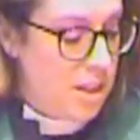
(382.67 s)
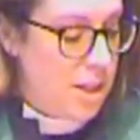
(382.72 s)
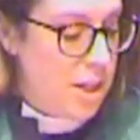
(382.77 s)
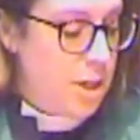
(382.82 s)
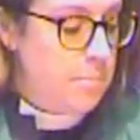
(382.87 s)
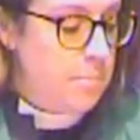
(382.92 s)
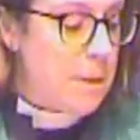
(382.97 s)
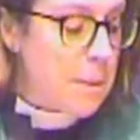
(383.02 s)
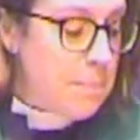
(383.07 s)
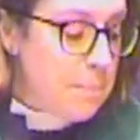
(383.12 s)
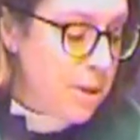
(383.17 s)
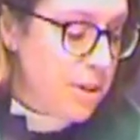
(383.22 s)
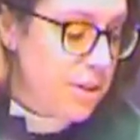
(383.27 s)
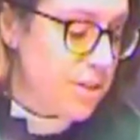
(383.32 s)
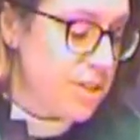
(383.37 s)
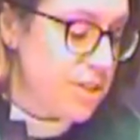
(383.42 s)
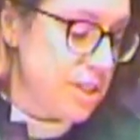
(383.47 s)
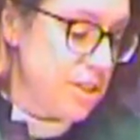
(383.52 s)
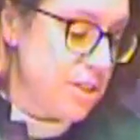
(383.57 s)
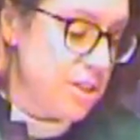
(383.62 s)

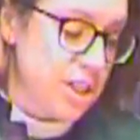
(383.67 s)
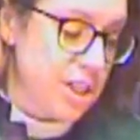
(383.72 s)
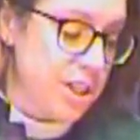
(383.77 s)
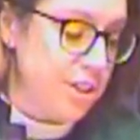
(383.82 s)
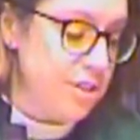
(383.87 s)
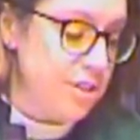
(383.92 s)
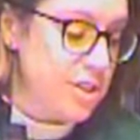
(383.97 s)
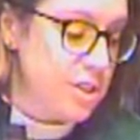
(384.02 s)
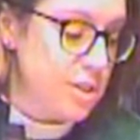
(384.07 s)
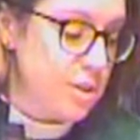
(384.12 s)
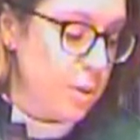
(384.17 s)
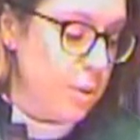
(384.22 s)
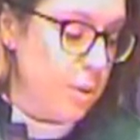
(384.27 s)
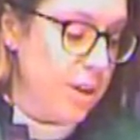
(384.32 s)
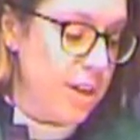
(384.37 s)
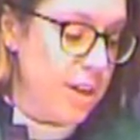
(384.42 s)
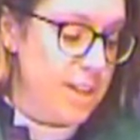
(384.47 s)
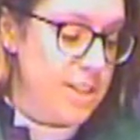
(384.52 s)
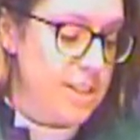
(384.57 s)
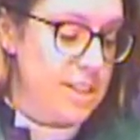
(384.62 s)
Members shared
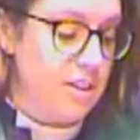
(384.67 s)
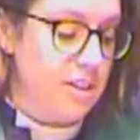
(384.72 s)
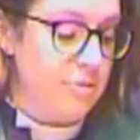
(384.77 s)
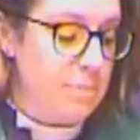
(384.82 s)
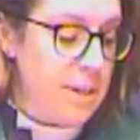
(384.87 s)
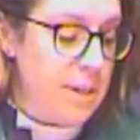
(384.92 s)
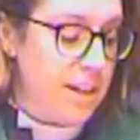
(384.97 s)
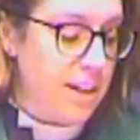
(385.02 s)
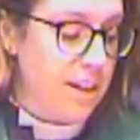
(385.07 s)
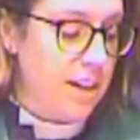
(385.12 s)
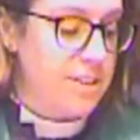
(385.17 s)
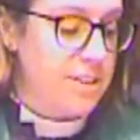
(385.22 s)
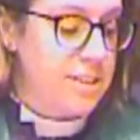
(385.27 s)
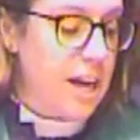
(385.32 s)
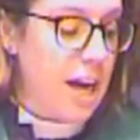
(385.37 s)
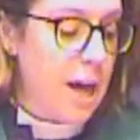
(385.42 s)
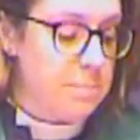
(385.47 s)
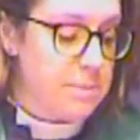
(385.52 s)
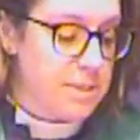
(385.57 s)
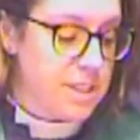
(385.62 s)
stories of being
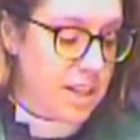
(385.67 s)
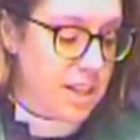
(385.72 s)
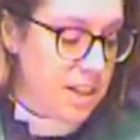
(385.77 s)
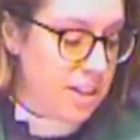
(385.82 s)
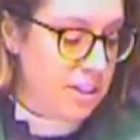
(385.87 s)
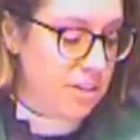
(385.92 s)
adopted,